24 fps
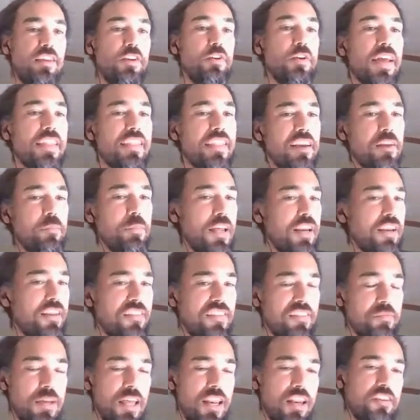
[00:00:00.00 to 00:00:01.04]
You get the
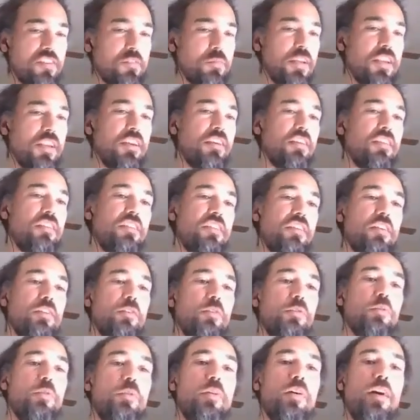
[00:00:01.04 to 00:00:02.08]
dependency management,
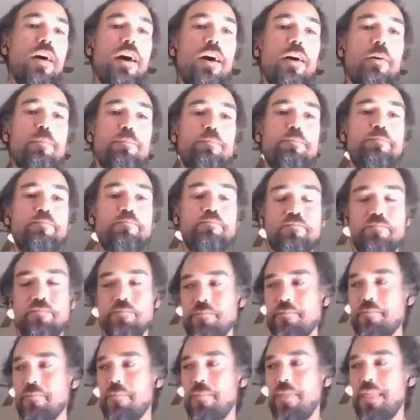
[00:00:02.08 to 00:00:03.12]
so um,
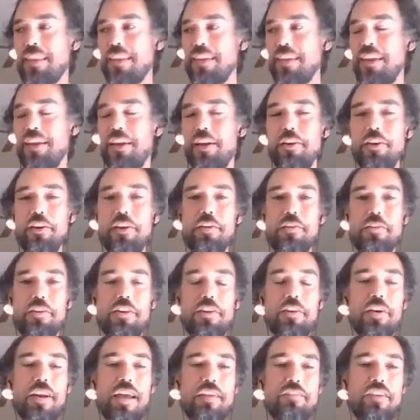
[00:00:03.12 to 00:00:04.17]
you know you don't
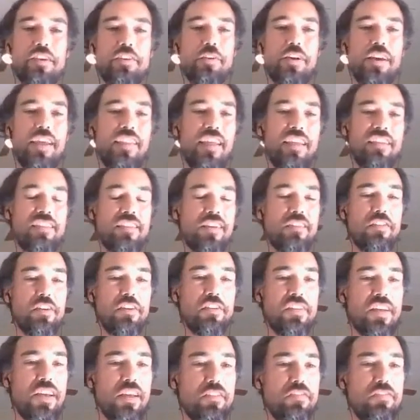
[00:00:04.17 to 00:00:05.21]
you don't have to do any of that stuff
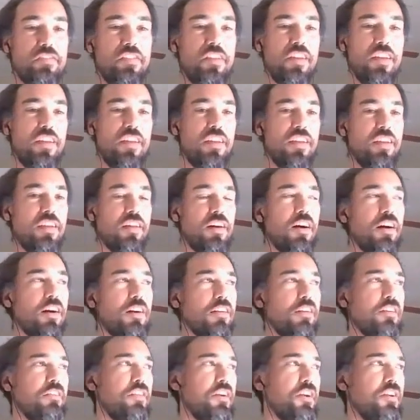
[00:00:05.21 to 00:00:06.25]
yourself.
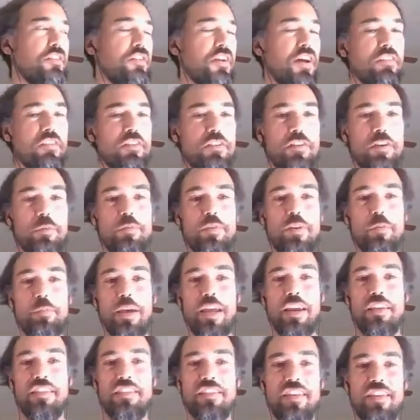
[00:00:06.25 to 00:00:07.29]
All of your JavaScript
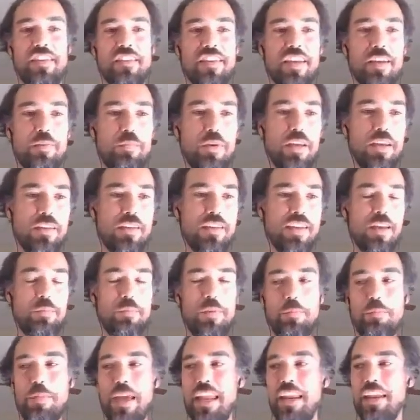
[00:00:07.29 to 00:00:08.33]
dependencies can be can
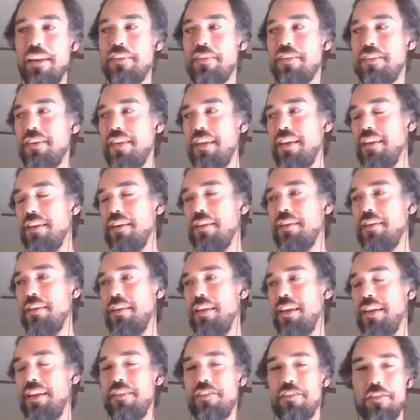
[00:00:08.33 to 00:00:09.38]
be managed in
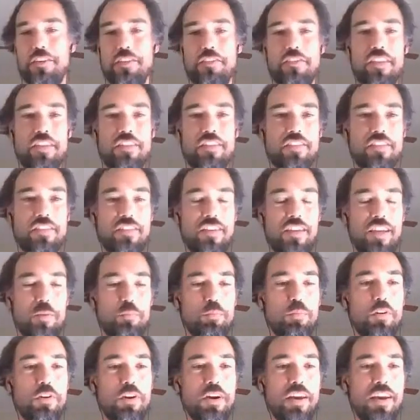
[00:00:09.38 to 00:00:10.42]
in sort of this
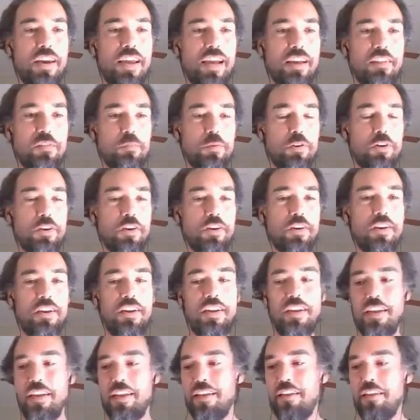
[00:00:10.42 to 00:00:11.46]
import export
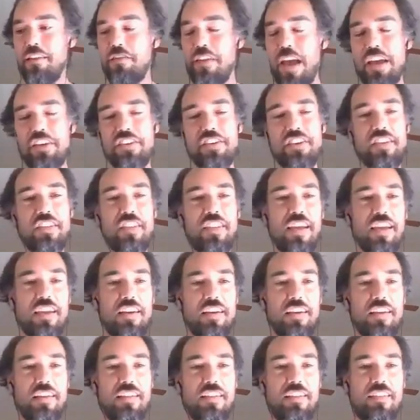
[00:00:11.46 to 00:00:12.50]
fashion
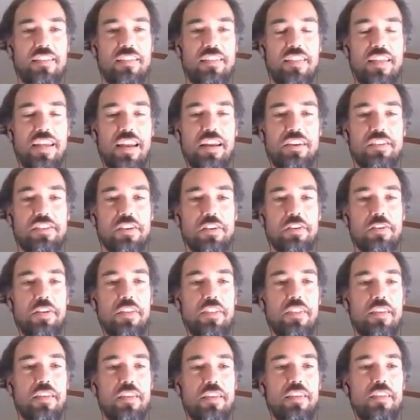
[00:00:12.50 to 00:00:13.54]
that that I showed
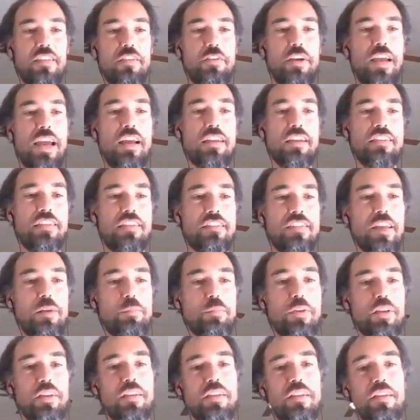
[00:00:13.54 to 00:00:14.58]
in the in the React
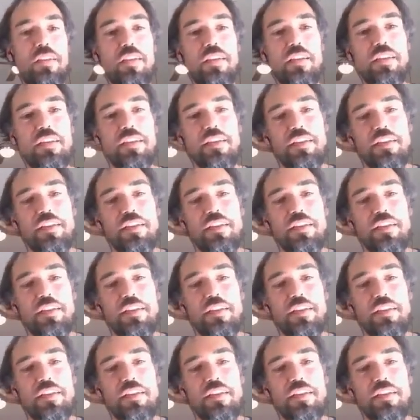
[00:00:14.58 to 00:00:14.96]
example.